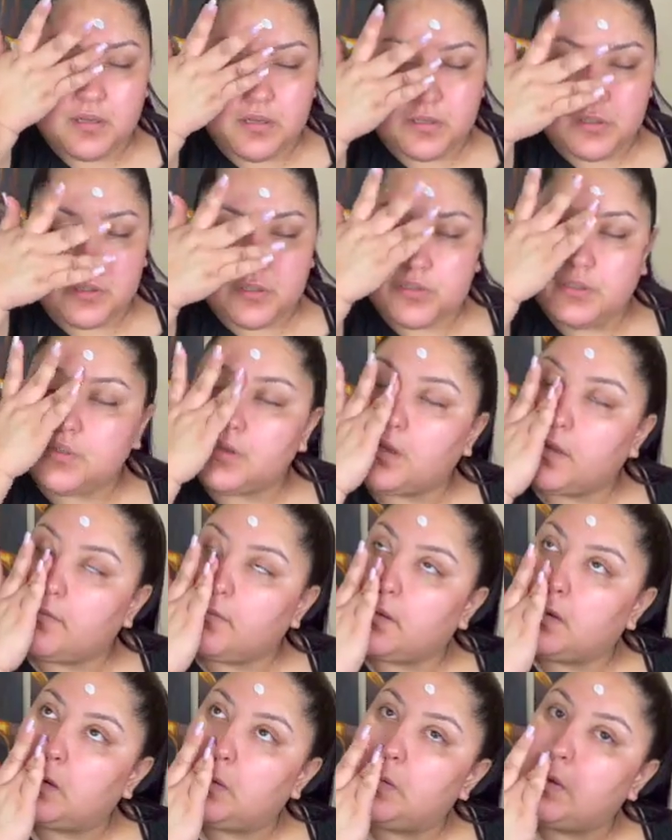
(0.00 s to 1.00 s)
So I
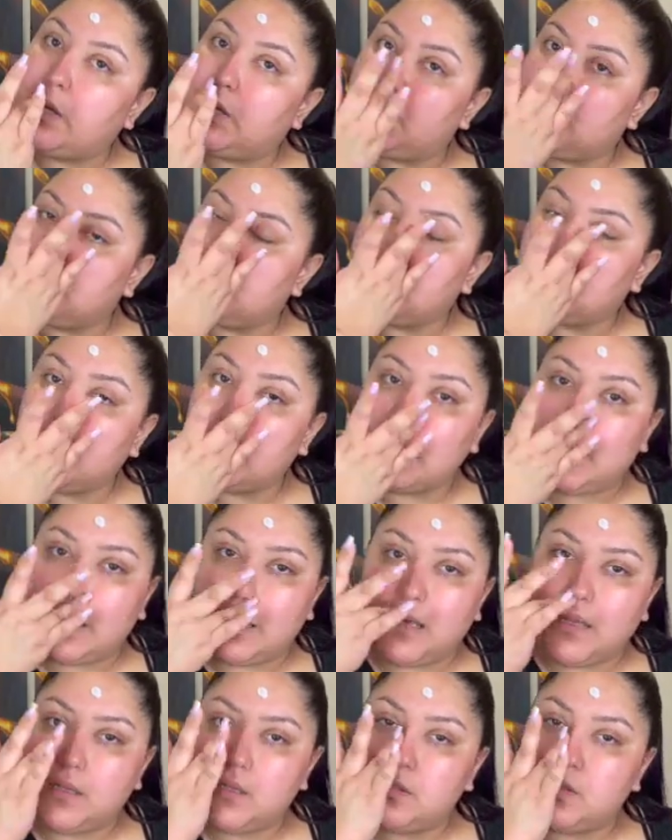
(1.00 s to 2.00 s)
want to make sure I get
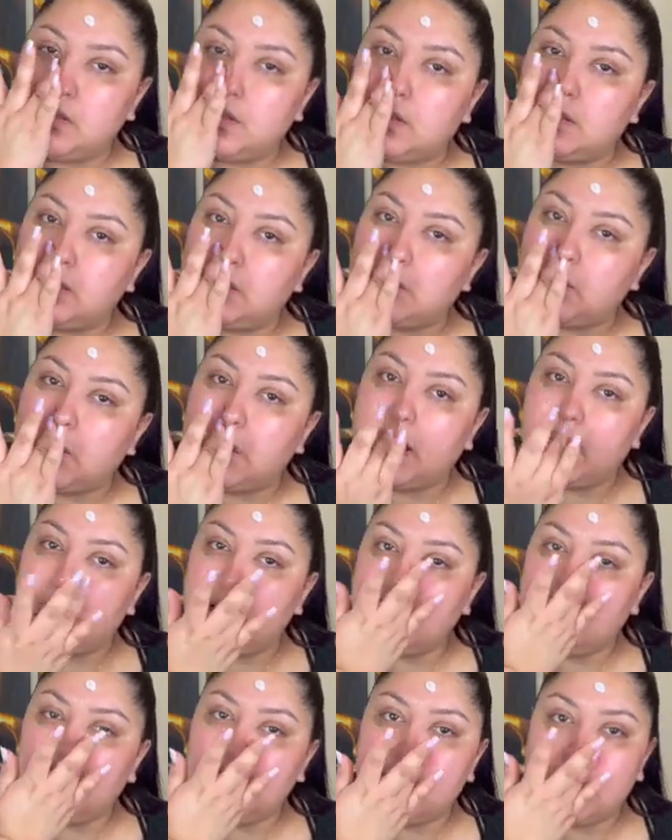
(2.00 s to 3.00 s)
into the
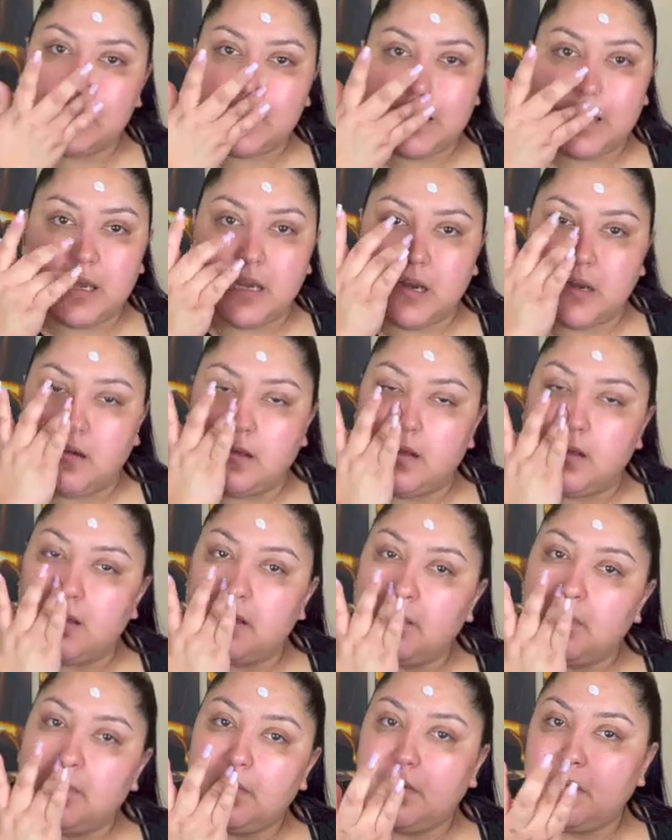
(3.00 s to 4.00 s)
dry area,
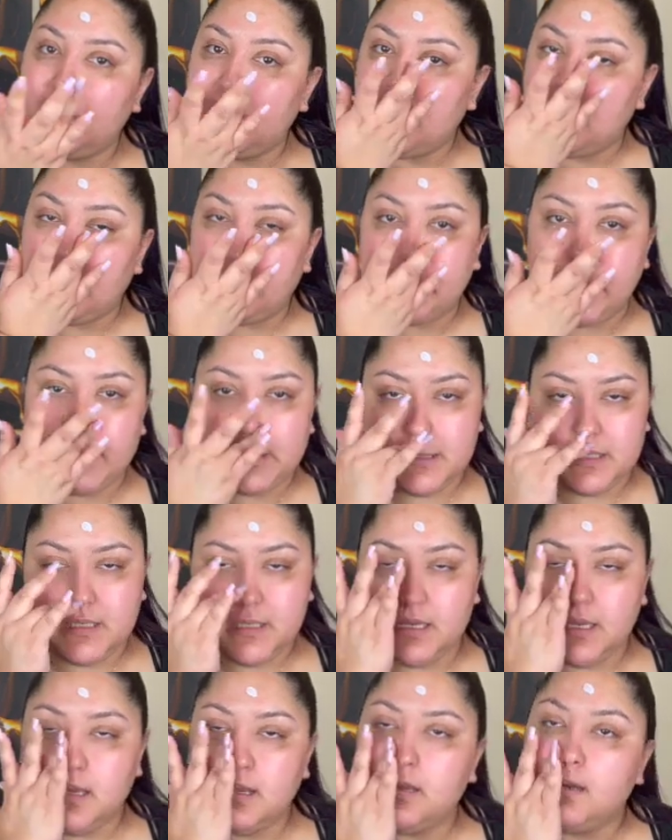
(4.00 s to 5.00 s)
my
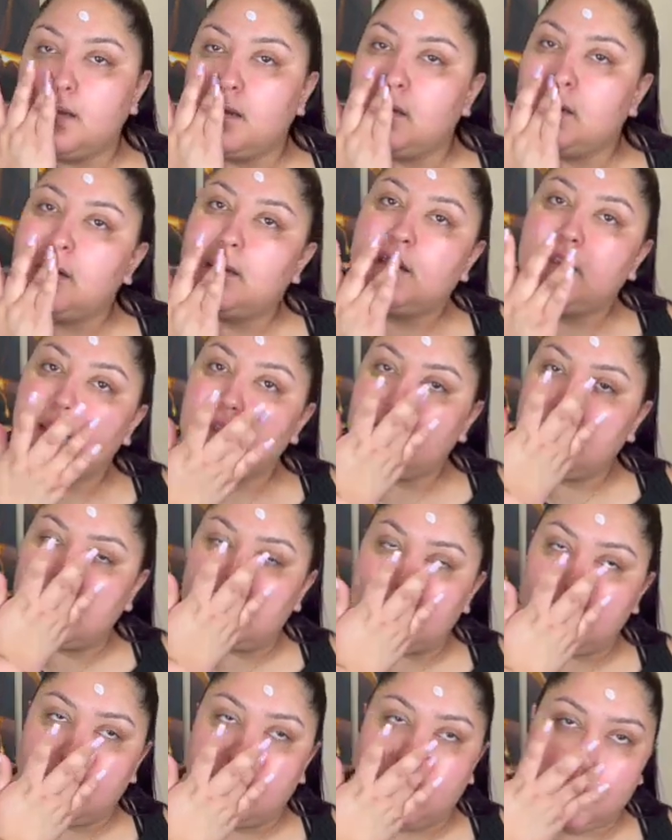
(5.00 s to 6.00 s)
skin, get
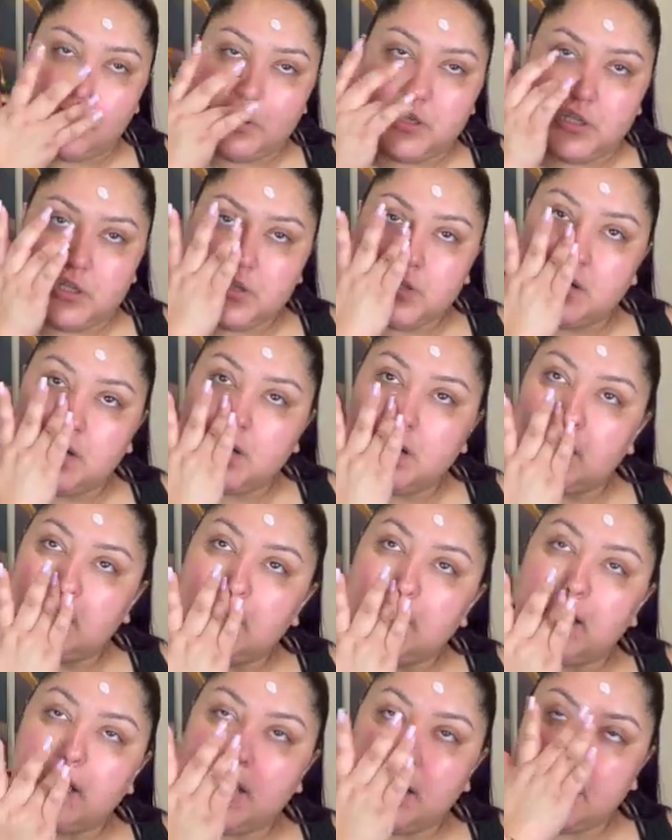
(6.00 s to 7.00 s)
the moisture in
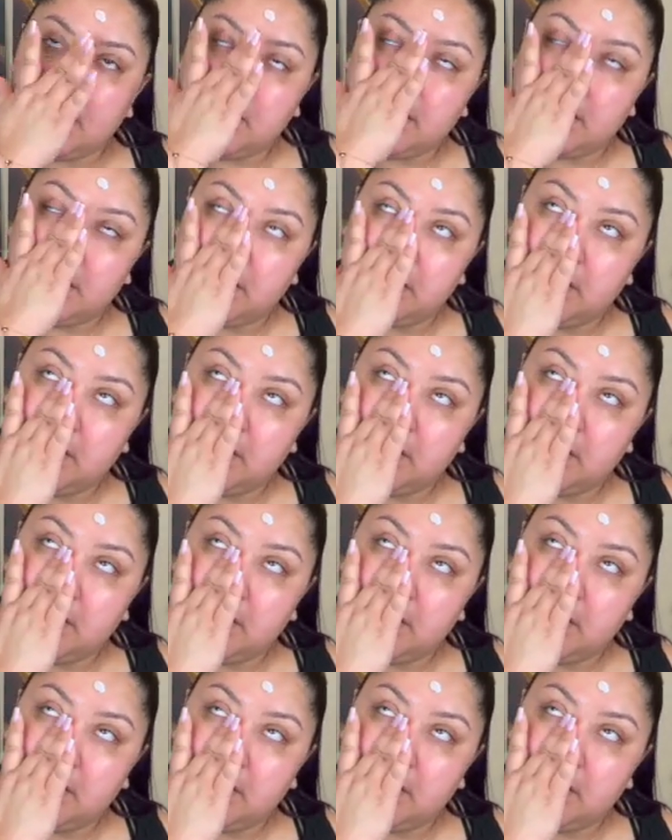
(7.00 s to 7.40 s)
there.